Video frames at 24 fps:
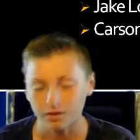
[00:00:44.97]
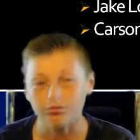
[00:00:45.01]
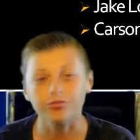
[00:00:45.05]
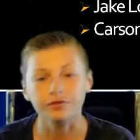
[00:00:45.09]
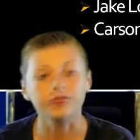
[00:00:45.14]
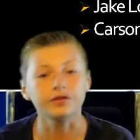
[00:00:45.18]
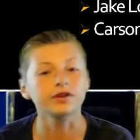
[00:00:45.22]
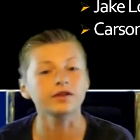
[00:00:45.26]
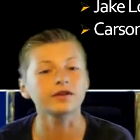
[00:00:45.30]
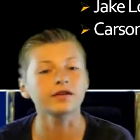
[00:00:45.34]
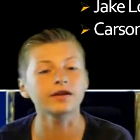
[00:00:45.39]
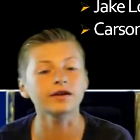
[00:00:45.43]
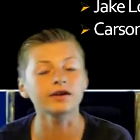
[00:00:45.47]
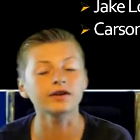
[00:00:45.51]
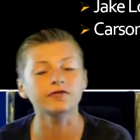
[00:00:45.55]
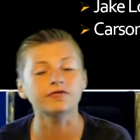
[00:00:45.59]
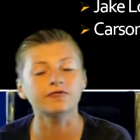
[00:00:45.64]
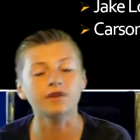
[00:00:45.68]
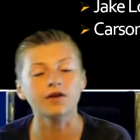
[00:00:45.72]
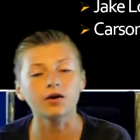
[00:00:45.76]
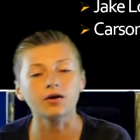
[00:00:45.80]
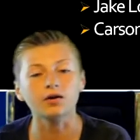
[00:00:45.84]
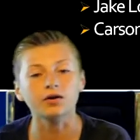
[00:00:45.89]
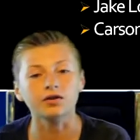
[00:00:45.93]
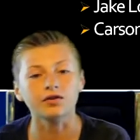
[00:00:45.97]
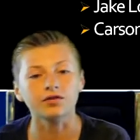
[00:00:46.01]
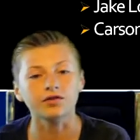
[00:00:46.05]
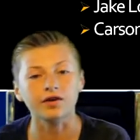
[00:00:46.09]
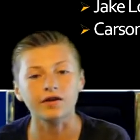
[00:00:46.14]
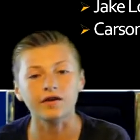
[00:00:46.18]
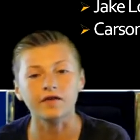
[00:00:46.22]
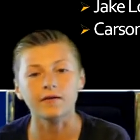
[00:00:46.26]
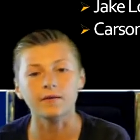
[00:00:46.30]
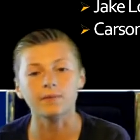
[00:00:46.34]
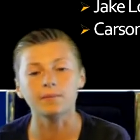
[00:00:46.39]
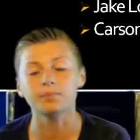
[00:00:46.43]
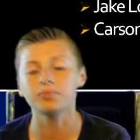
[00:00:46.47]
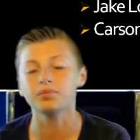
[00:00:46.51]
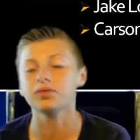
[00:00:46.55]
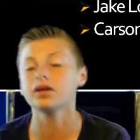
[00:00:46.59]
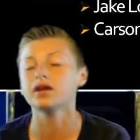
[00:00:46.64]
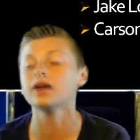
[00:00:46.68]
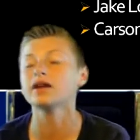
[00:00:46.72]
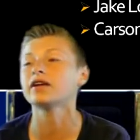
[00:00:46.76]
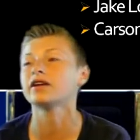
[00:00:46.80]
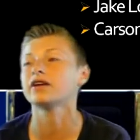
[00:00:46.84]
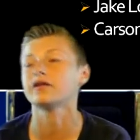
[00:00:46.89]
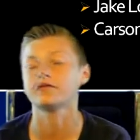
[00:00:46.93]
The Atlanta Falcons gave up
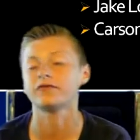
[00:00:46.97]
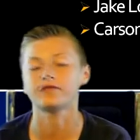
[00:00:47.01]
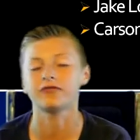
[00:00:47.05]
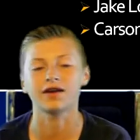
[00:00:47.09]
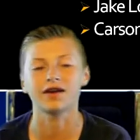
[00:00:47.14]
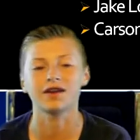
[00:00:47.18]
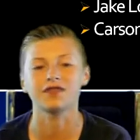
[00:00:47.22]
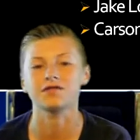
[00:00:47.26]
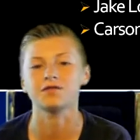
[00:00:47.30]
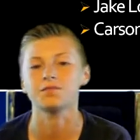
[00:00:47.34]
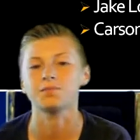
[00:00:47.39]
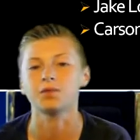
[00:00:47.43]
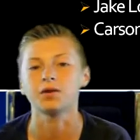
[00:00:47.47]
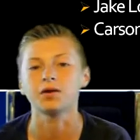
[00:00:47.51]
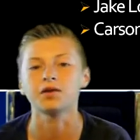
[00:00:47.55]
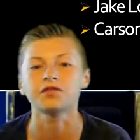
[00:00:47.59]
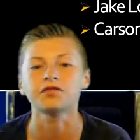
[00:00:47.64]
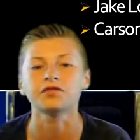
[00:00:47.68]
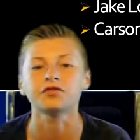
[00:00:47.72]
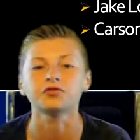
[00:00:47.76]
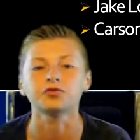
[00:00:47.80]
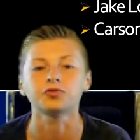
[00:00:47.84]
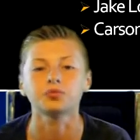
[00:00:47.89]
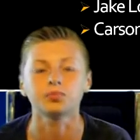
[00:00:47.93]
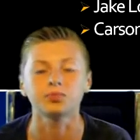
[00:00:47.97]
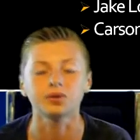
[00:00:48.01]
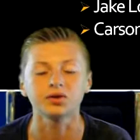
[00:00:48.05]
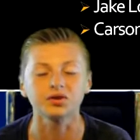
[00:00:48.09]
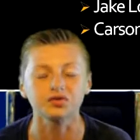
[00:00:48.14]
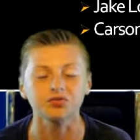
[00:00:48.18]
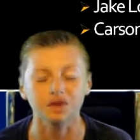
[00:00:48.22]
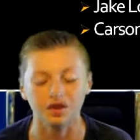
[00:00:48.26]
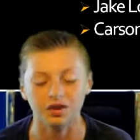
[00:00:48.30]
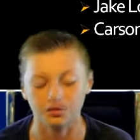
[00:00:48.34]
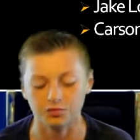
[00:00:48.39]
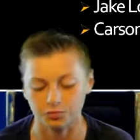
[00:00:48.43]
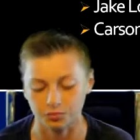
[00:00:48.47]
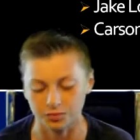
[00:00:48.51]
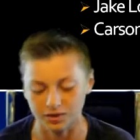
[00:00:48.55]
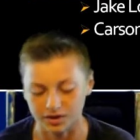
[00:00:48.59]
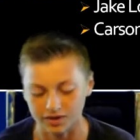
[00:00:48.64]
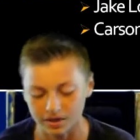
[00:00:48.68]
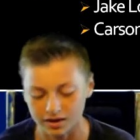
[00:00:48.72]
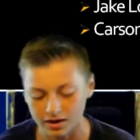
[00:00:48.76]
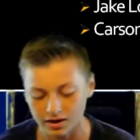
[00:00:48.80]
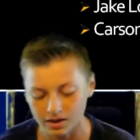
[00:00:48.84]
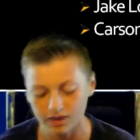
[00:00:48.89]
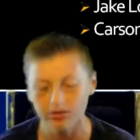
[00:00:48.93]
plenty of fantasy points to Drew Brees last
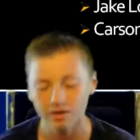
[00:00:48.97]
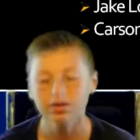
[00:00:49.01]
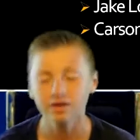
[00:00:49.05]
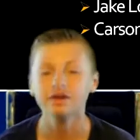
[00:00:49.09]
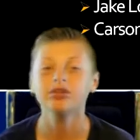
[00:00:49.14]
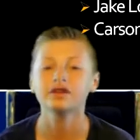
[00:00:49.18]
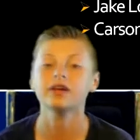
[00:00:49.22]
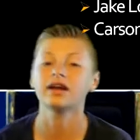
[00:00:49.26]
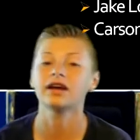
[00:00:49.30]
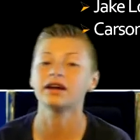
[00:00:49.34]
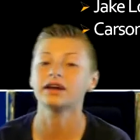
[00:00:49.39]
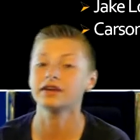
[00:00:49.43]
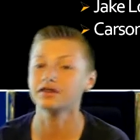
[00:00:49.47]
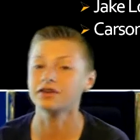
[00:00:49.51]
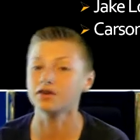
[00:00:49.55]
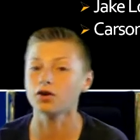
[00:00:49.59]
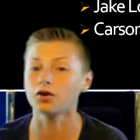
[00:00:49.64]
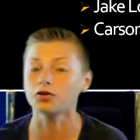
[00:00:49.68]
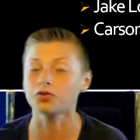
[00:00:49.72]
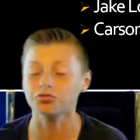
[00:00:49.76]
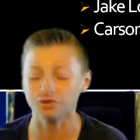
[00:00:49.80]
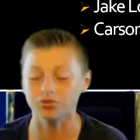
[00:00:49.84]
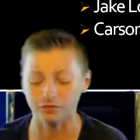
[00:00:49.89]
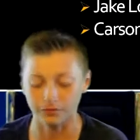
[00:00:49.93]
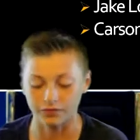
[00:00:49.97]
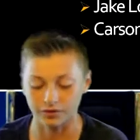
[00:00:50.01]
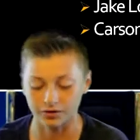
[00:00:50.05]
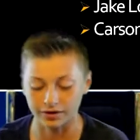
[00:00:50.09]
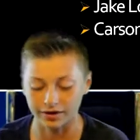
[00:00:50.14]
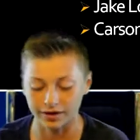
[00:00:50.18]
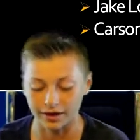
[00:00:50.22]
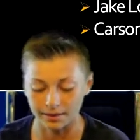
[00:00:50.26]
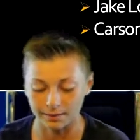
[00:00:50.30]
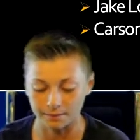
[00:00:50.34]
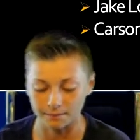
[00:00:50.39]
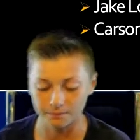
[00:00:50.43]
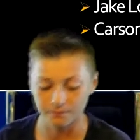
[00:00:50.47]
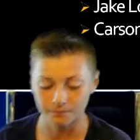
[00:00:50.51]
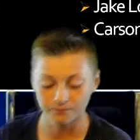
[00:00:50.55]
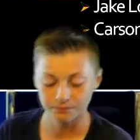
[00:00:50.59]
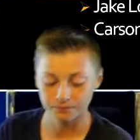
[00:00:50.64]
week. Andy Dalton should have a good game.